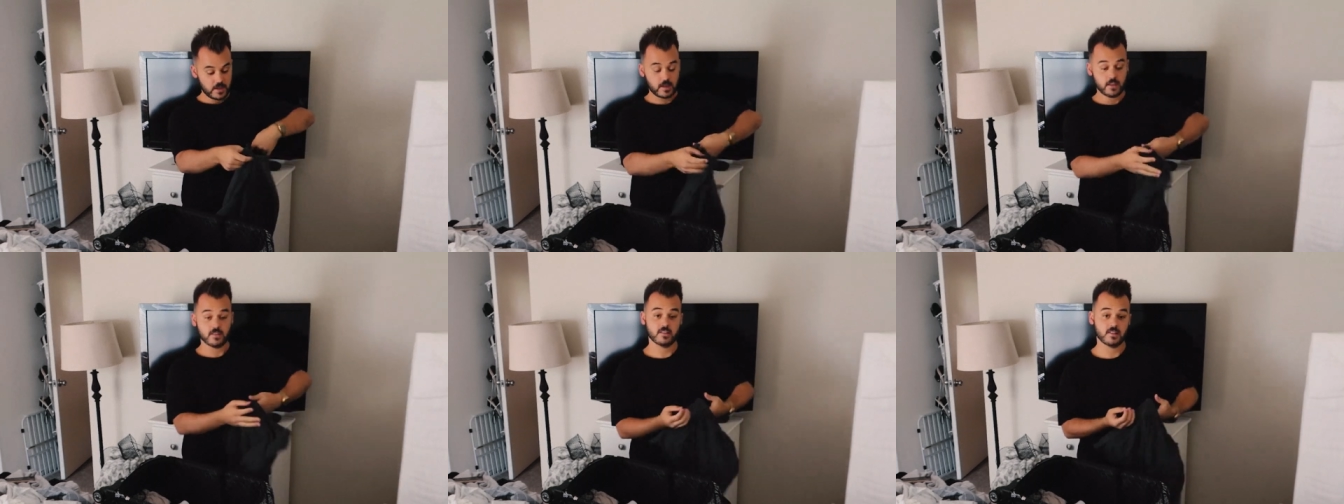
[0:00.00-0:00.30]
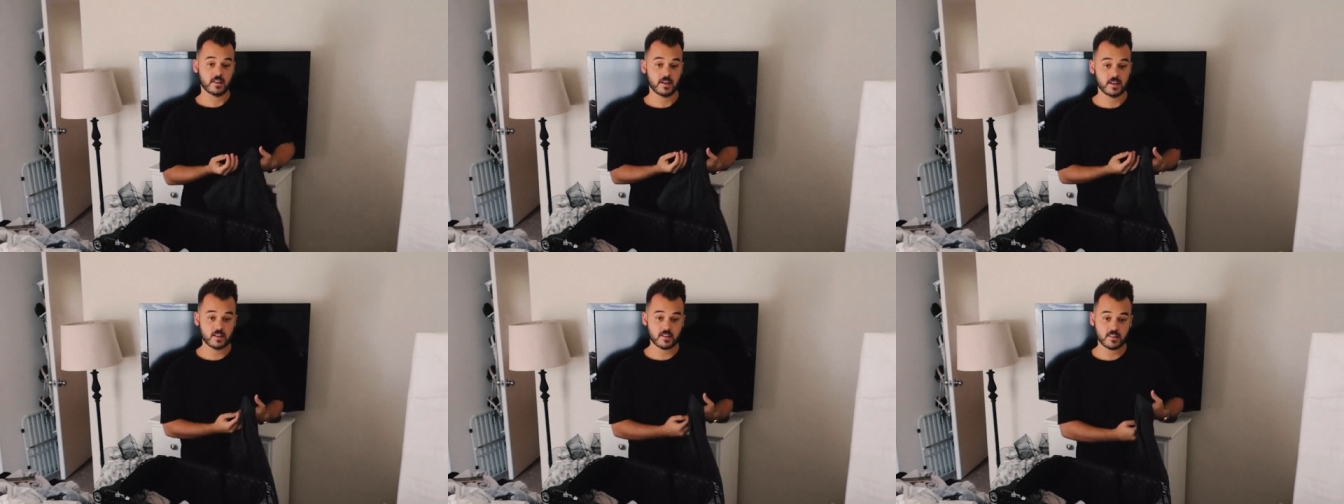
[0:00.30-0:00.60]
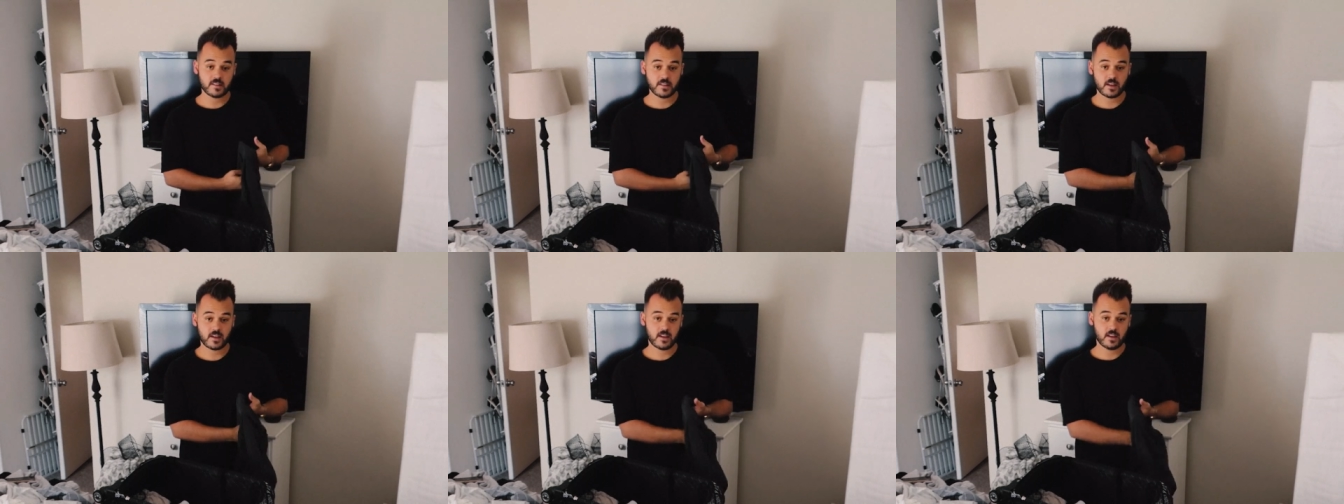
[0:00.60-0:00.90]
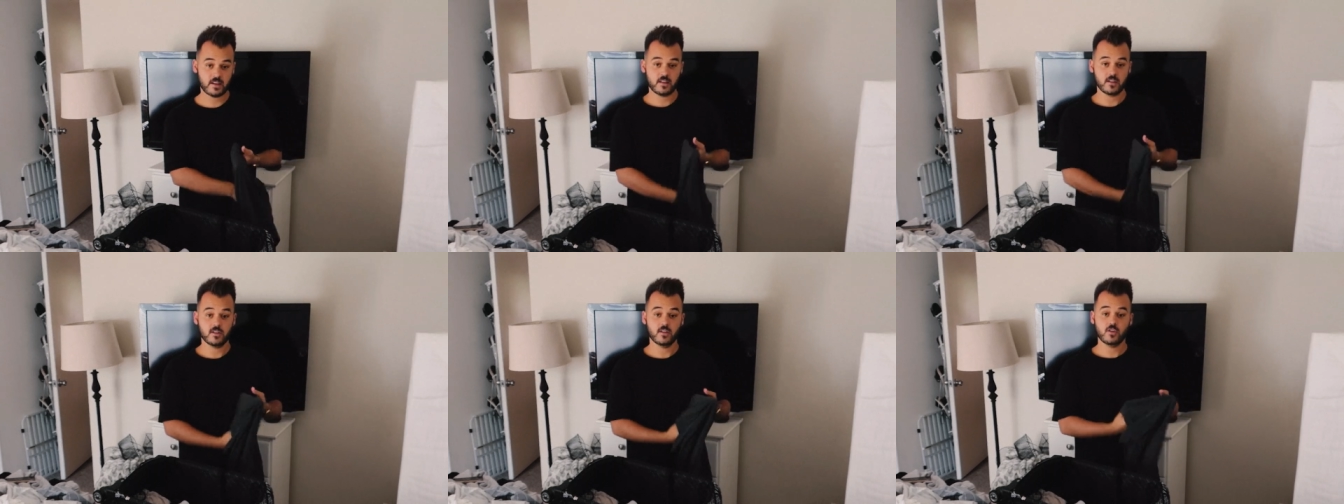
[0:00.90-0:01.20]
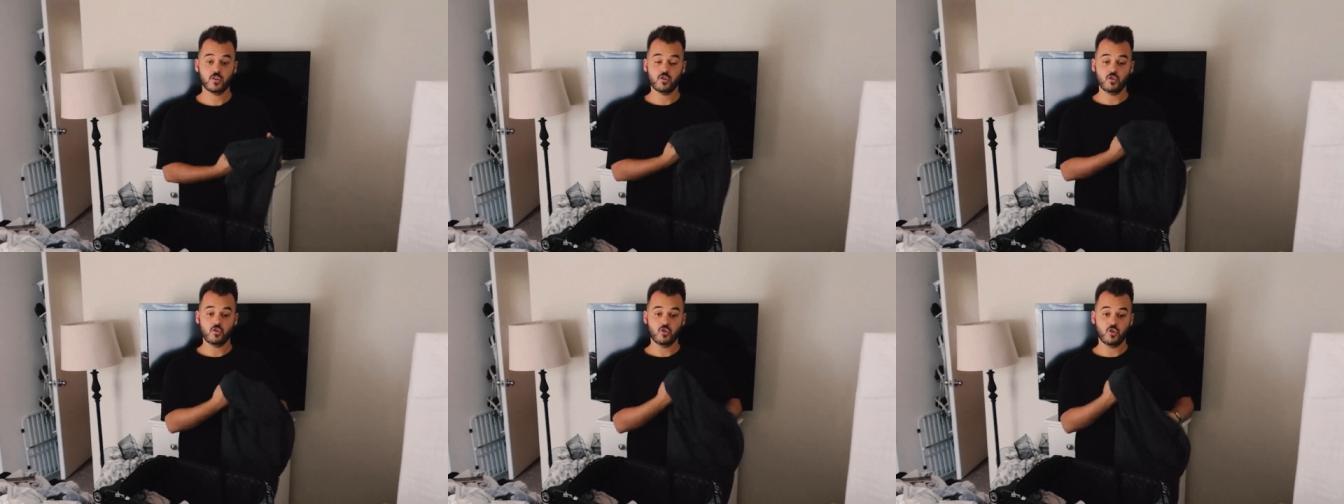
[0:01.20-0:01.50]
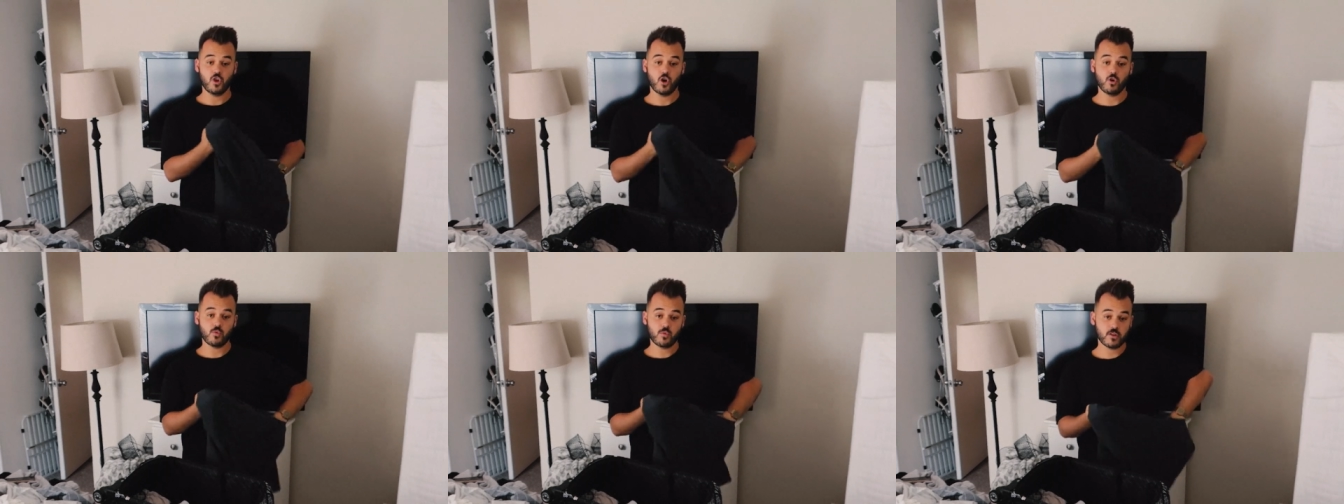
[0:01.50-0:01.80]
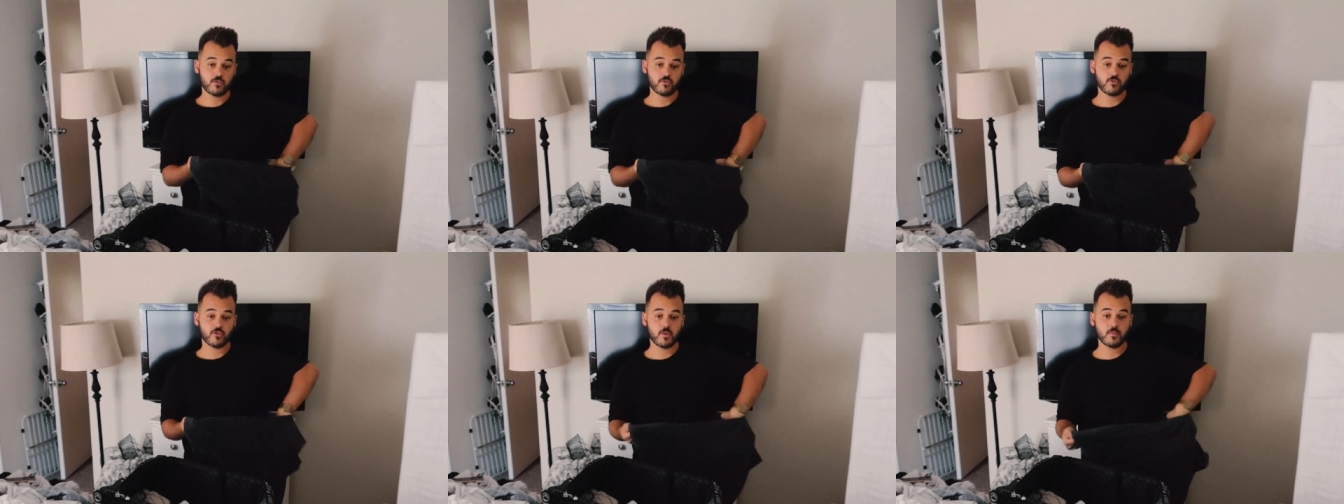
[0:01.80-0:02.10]
And the lady said, no
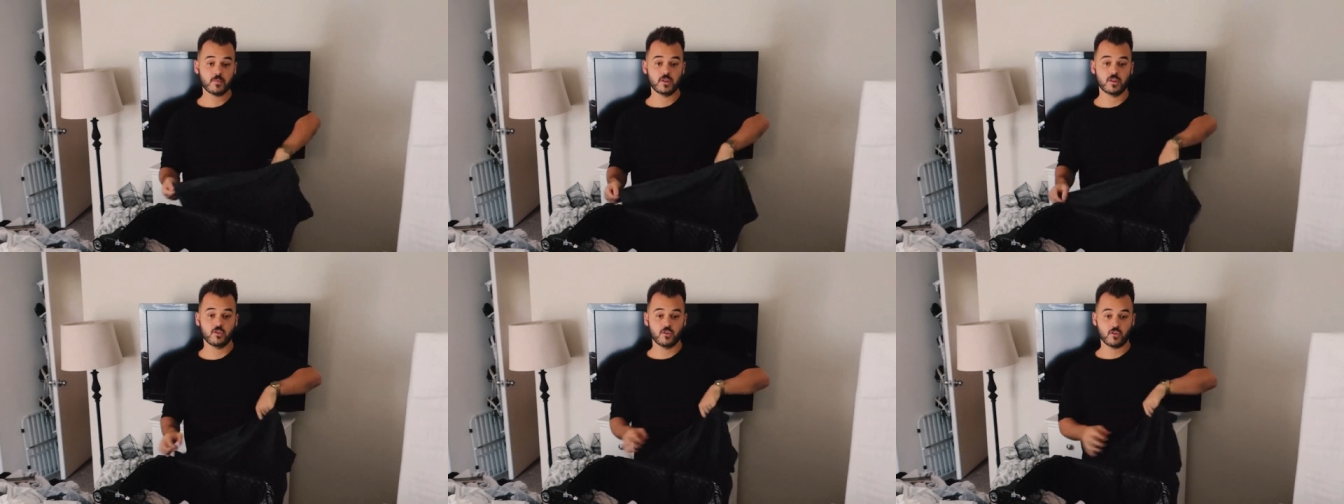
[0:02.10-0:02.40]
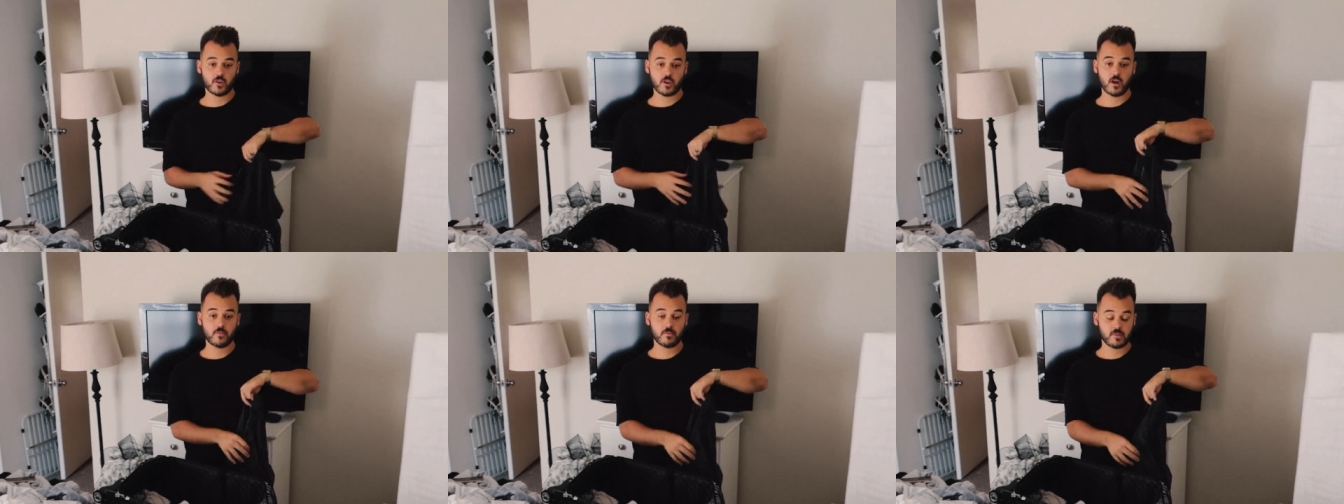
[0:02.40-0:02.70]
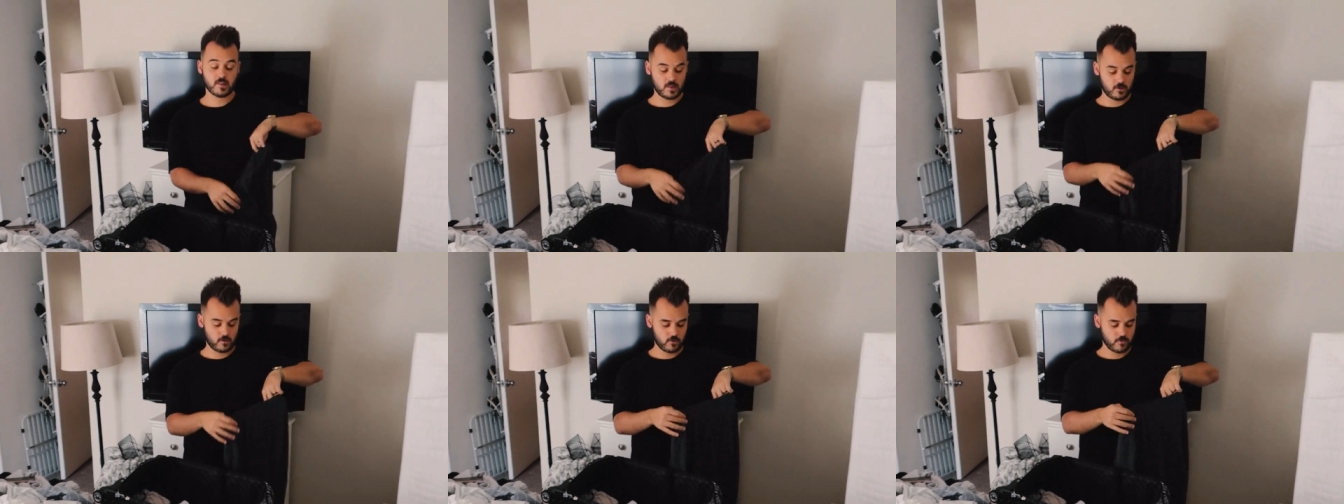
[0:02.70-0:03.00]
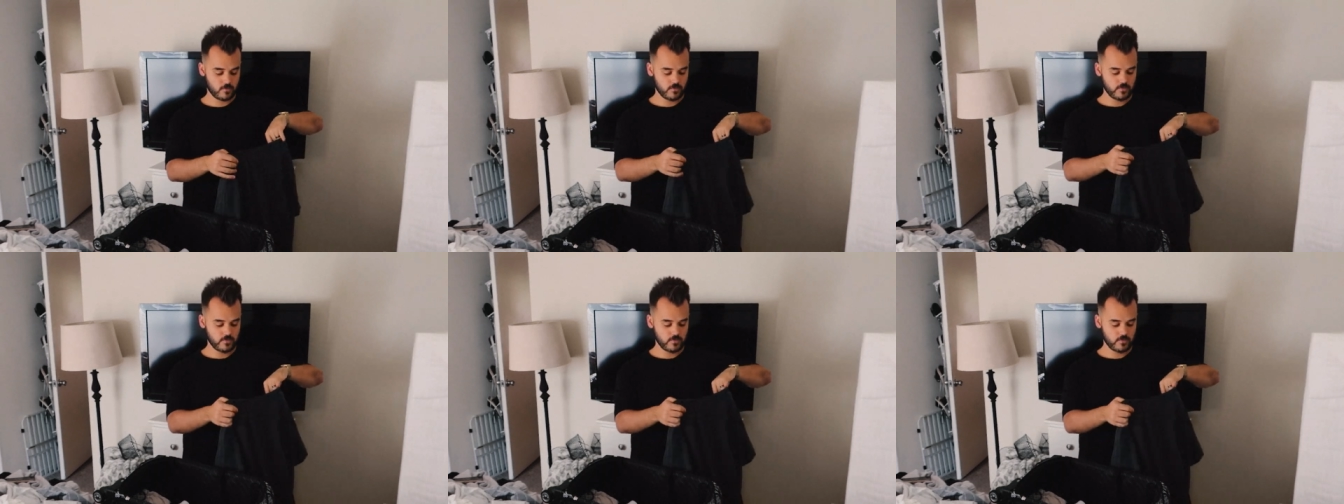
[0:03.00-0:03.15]
one from here comes here.